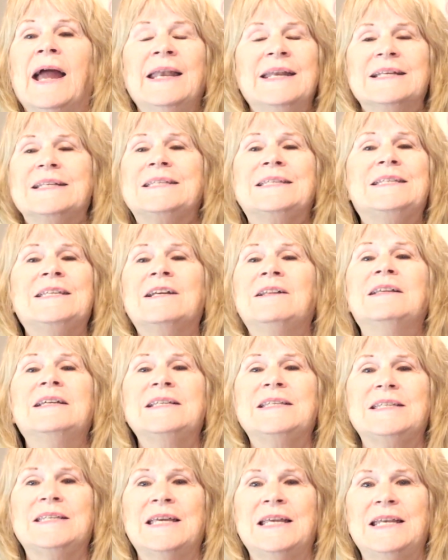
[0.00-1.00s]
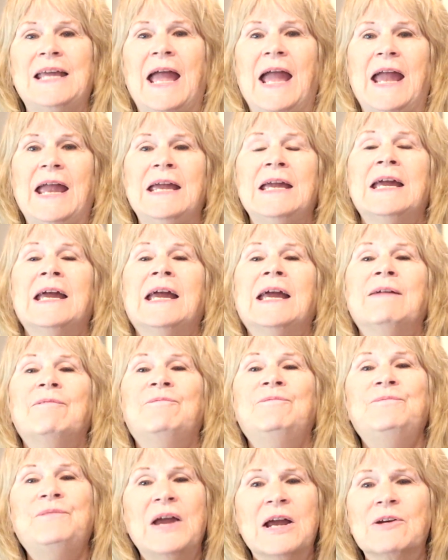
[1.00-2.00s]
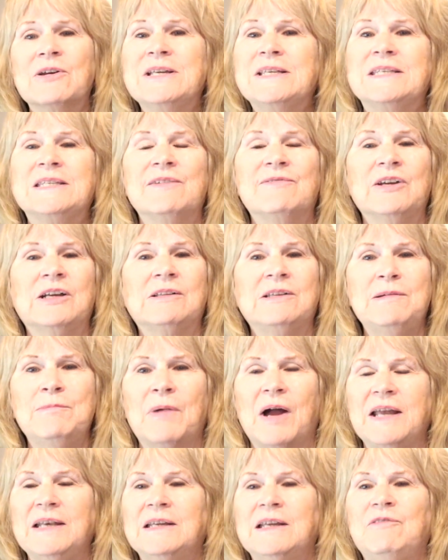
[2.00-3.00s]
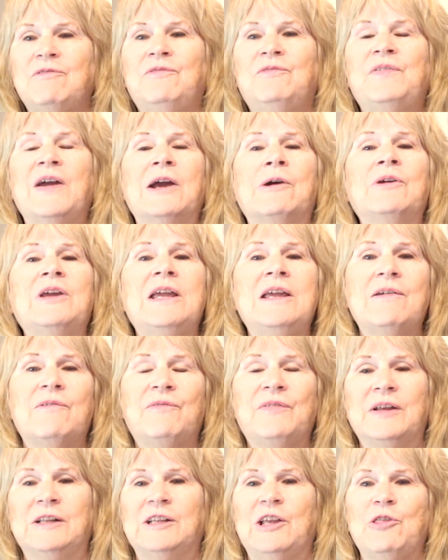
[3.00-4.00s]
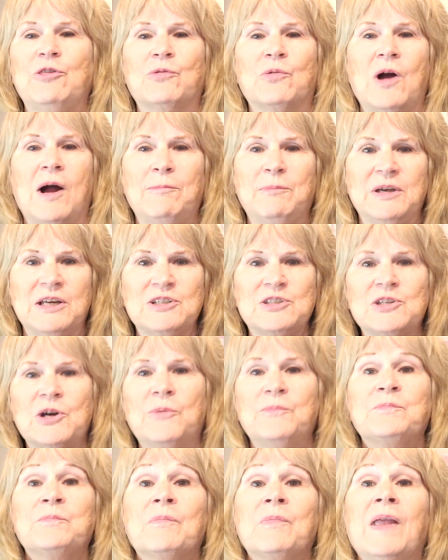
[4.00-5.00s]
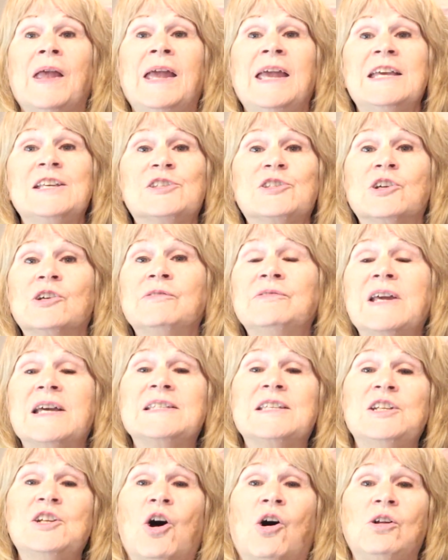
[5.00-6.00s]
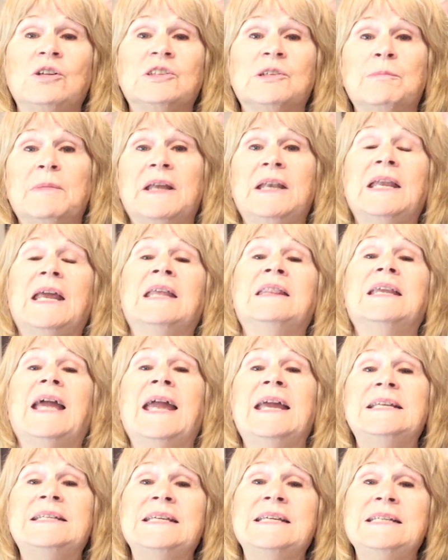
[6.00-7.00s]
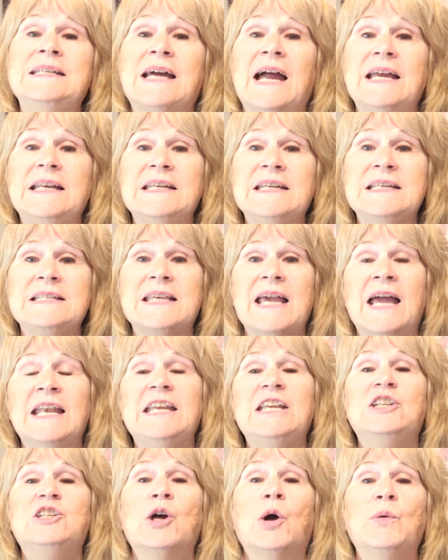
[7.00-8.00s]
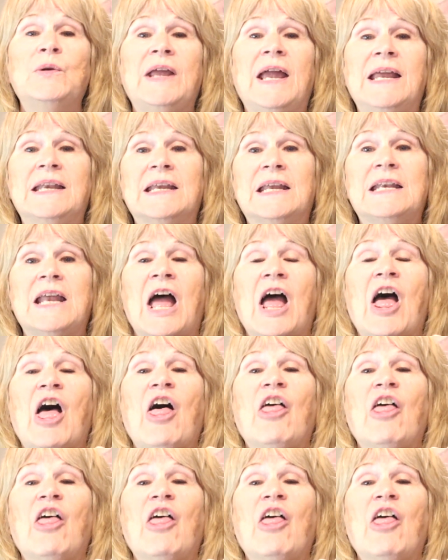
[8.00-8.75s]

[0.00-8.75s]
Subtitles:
And it still is today. Very civically minded, very philanthropic. So he served as an alderman in the 1890s and he donated